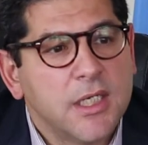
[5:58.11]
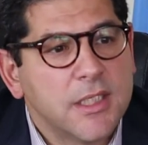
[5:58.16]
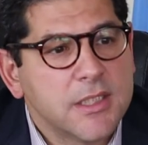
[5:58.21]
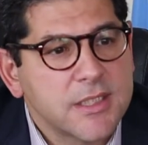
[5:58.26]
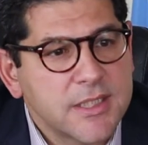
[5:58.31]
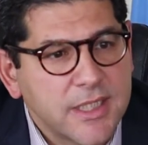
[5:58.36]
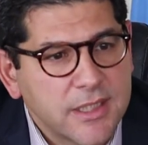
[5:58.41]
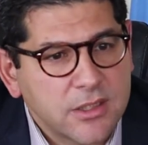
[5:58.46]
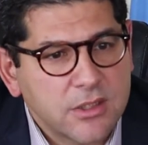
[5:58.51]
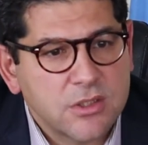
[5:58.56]

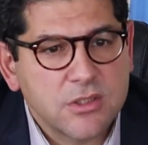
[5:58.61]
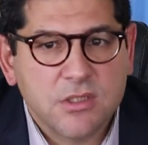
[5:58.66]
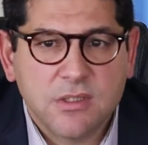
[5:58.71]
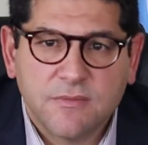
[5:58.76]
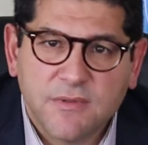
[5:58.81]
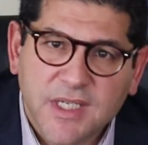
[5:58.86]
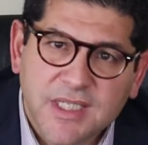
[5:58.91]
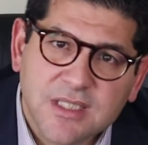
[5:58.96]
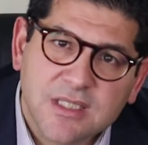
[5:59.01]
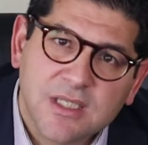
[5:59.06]
centers
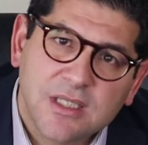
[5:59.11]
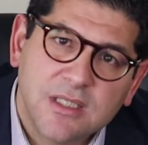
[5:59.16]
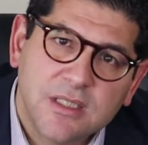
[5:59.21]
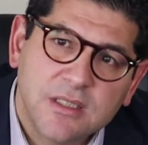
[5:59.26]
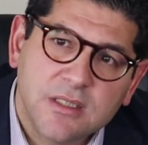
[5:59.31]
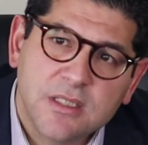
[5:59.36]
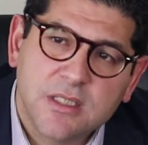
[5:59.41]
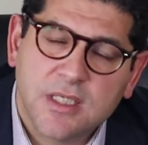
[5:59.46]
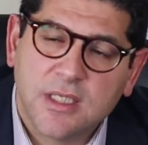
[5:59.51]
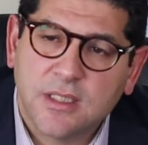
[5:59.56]
of
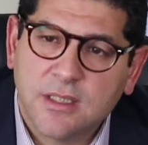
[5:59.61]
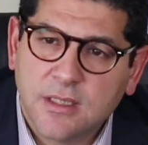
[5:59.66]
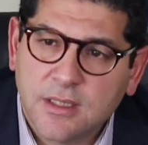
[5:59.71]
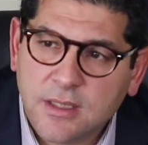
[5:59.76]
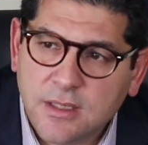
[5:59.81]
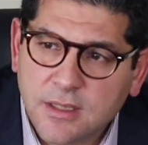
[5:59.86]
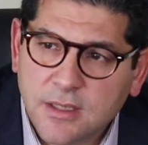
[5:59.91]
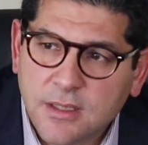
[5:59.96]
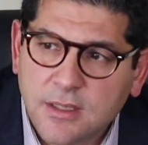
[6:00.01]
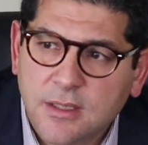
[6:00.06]
excellence and
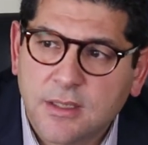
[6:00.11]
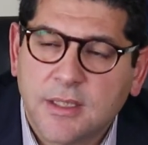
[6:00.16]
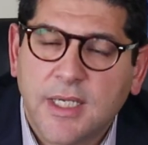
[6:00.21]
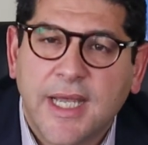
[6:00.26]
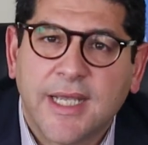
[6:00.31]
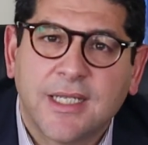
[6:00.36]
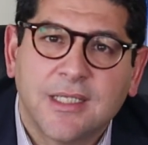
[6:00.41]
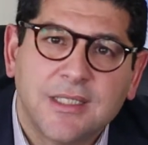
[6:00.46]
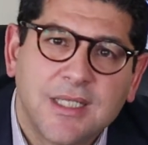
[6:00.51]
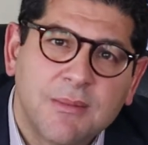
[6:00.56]

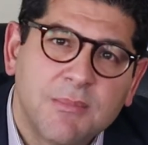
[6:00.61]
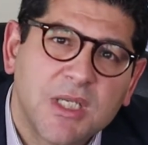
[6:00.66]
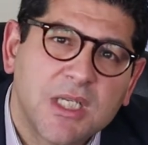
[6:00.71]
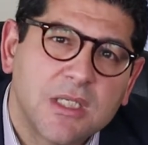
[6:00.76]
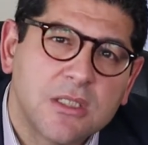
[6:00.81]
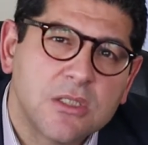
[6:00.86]
academic